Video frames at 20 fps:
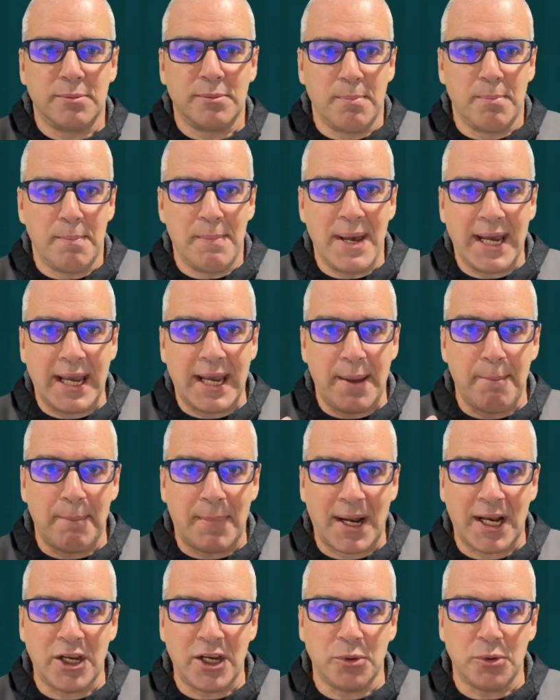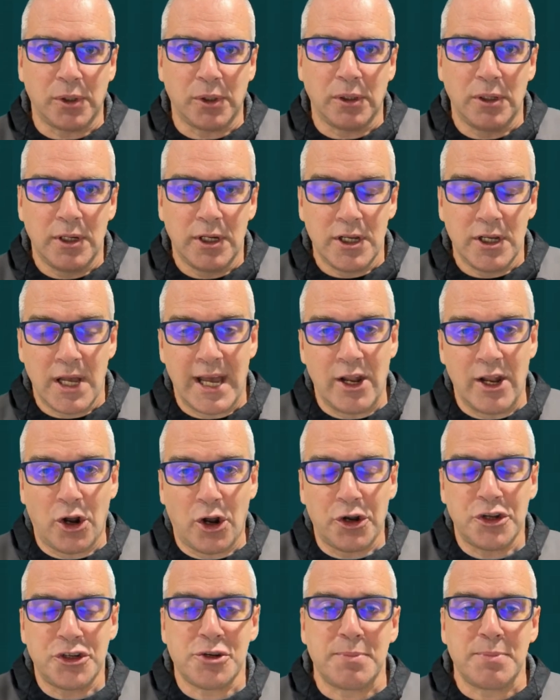make it manual in
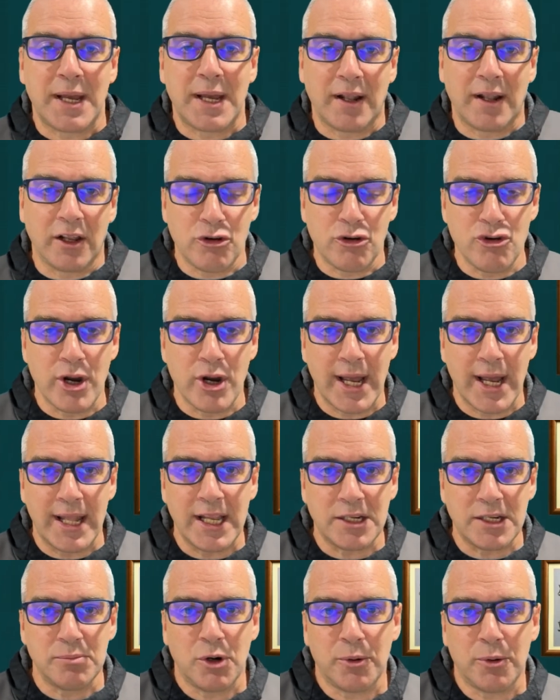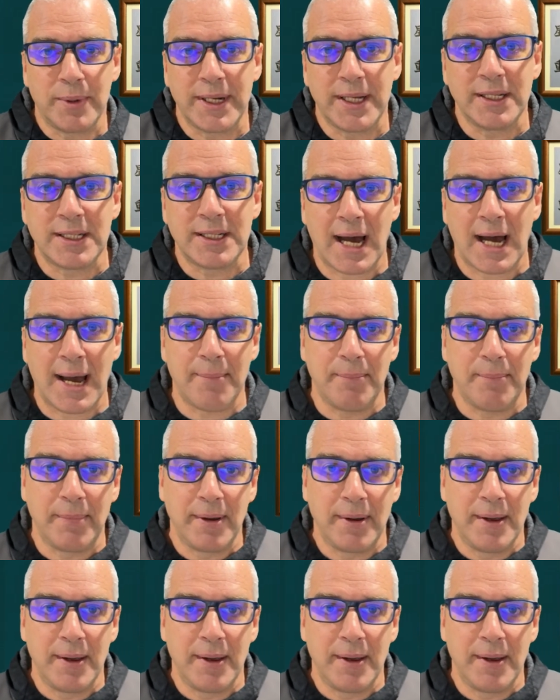order to be able to create this moment in time.